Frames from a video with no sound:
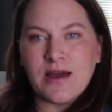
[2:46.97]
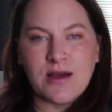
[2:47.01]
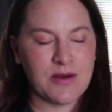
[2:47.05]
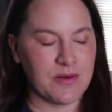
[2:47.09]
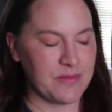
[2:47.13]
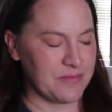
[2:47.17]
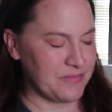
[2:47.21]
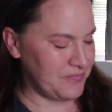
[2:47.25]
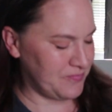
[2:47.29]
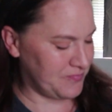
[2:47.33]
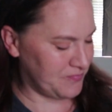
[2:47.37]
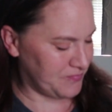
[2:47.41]

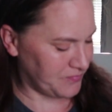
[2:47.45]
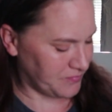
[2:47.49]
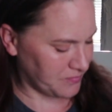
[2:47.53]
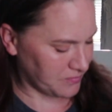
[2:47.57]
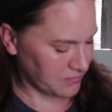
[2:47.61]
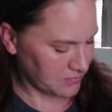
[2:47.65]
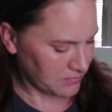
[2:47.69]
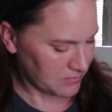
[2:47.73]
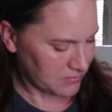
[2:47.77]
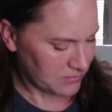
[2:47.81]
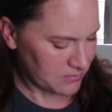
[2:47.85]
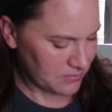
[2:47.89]

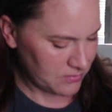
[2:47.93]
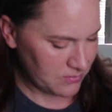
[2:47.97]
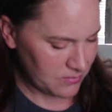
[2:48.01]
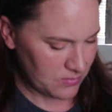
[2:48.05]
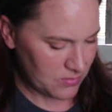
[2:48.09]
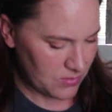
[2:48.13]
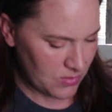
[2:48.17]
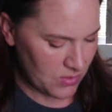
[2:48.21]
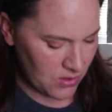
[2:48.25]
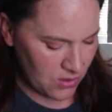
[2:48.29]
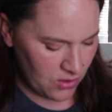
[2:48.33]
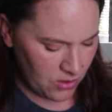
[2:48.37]

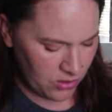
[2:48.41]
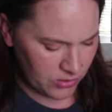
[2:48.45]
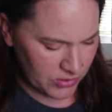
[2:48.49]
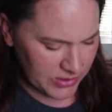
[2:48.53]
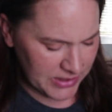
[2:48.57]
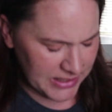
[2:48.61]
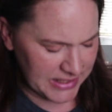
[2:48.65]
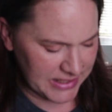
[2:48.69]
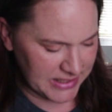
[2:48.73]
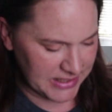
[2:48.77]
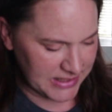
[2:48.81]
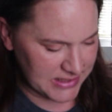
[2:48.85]
Oh,
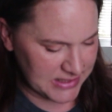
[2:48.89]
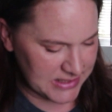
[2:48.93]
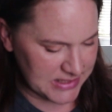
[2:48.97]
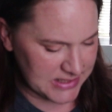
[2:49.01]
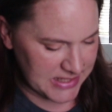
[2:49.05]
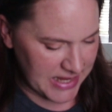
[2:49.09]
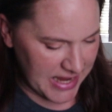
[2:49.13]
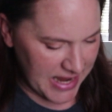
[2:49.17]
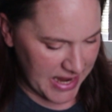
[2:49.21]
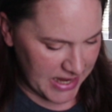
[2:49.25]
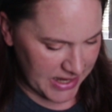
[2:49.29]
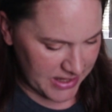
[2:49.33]
getting
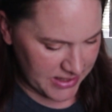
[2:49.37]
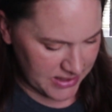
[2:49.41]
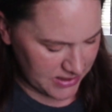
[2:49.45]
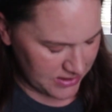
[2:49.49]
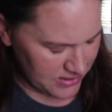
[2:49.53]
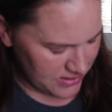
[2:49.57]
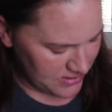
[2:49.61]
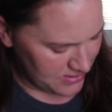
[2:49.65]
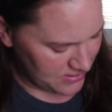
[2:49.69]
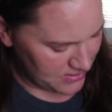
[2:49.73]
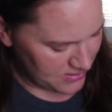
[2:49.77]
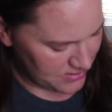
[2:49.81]
sad.
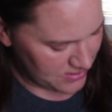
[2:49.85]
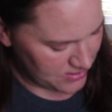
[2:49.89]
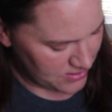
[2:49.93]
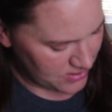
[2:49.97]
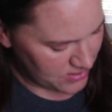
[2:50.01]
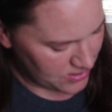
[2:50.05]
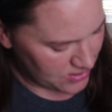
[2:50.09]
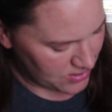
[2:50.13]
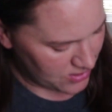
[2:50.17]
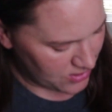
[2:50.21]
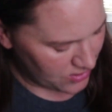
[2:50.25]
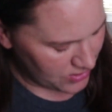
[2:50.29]

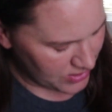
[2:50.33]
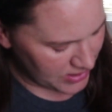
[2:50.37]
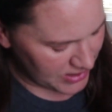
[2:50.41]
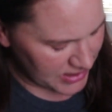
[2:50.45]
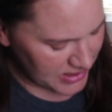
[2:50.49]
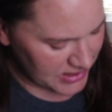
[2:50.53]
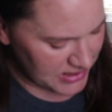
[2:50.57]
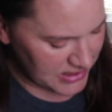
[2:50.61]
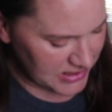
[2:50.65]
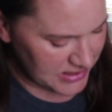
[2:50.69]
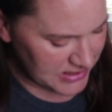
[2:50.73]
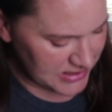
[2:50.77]
Oh,
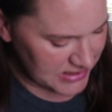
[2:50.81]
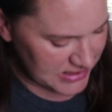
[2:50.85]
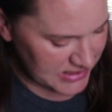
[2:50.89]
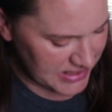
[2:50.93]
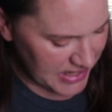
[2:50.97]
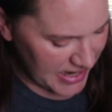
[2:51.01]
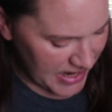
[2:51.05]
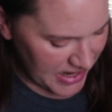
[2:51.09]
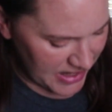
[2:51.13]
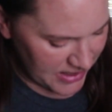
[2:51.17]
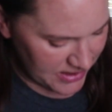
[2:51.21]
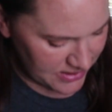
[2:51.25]
getting
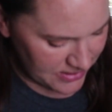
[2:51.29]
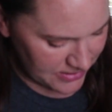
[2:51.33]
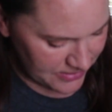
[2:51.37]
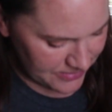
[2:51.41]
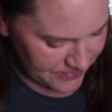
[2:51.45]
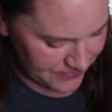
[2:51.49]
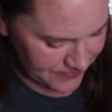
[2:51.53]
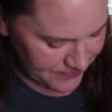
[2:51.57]
sad.